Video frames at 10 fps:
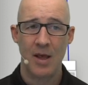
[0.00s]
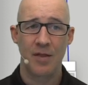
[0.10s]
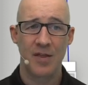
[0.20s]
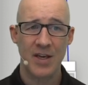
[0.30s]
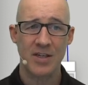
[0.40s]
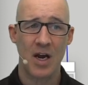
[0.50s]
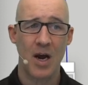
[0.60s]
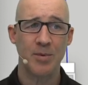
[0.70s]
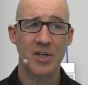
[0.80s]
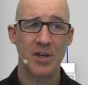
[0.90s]
this
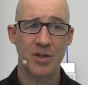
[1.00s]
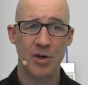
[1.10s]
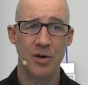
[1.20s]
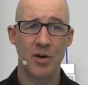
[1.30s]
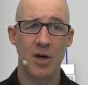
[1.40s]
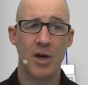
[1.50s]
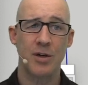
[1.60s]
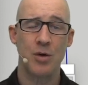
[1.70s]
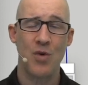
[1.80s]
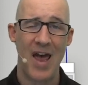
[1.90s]
option is turned on
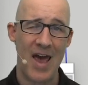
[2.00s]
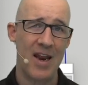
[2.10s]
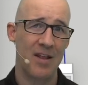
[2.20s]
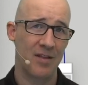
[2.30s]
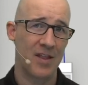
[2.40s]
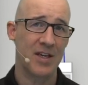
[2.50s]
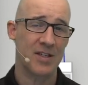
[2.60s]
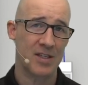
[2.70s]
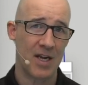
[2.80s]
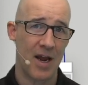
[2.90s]
to edit this
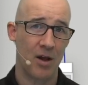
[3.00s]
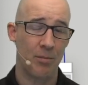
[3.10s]
style,